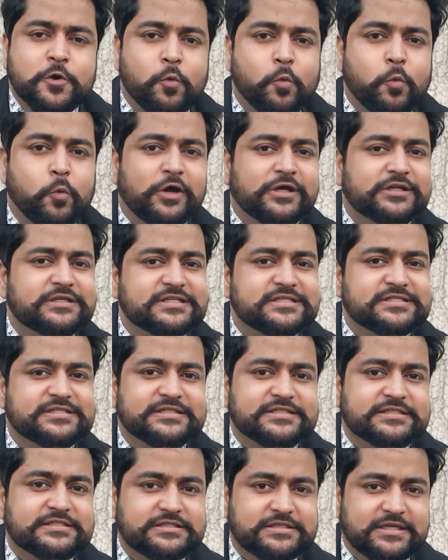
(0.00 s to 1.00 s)
What does
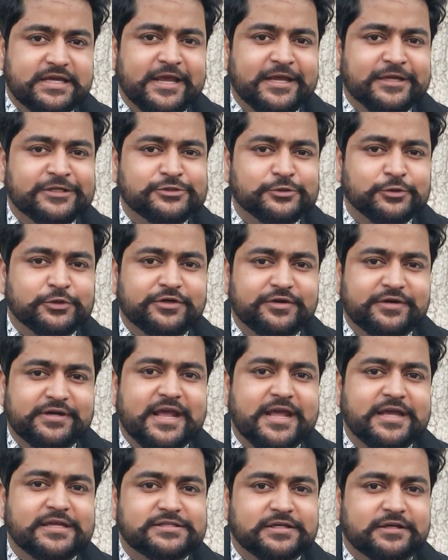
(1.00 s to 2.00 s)
it take to
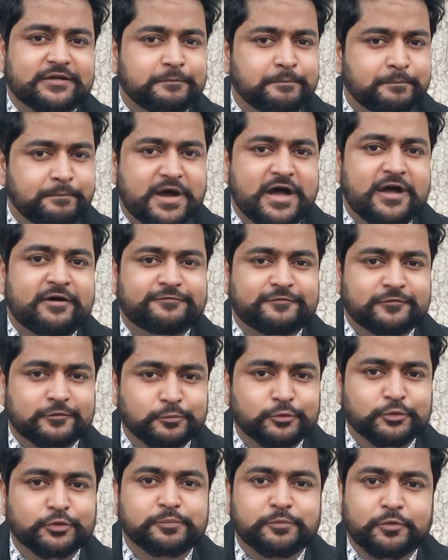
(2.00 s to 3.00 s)
create a powerful
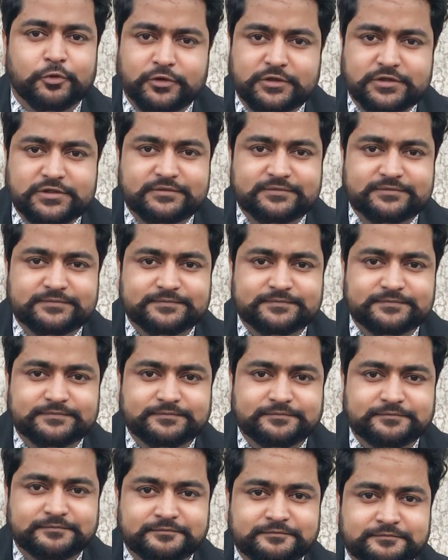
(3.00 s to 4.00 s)
mood board?
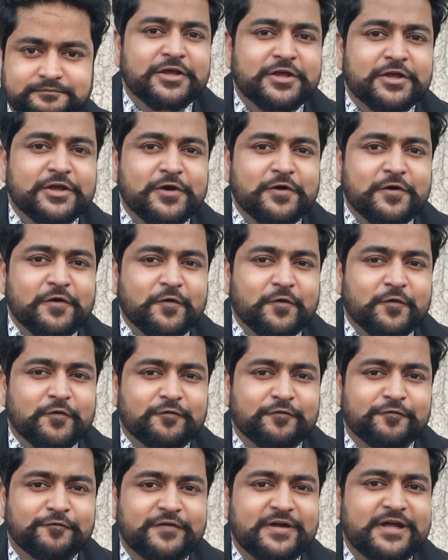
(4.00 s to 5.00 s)

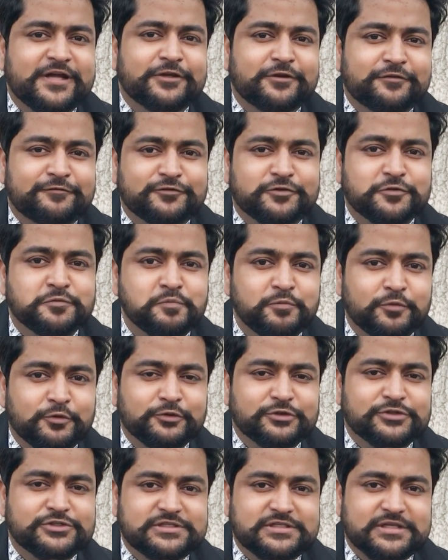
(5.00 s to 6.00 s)
One of the
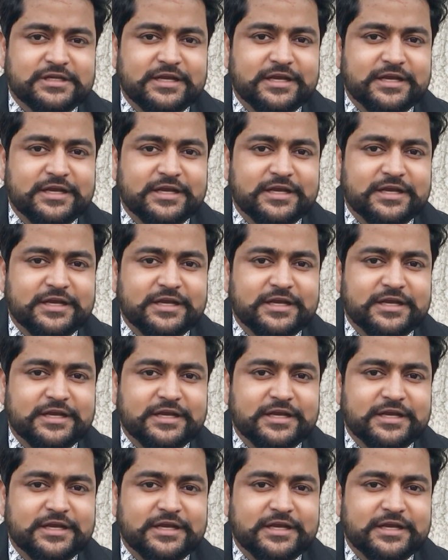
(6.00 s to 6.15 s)
most